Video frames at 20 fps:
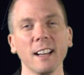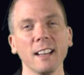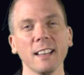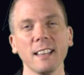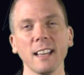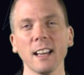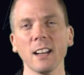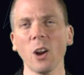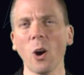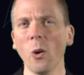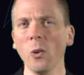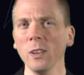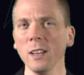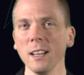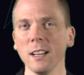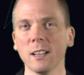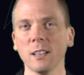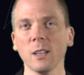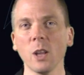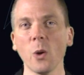yet only
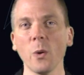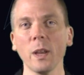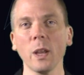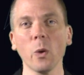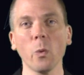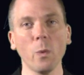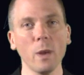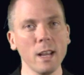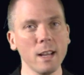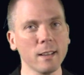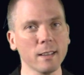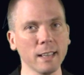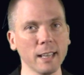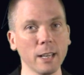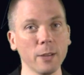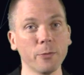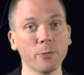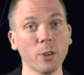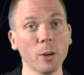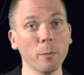glowing
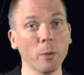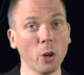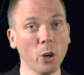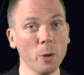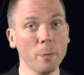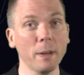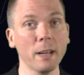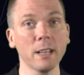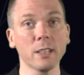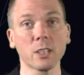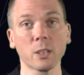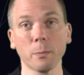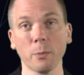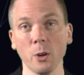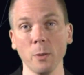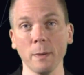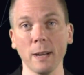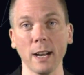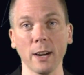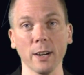weakly from urban and
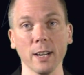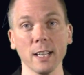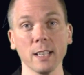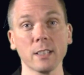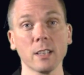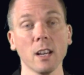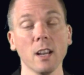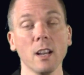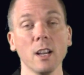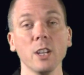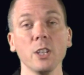suburban areas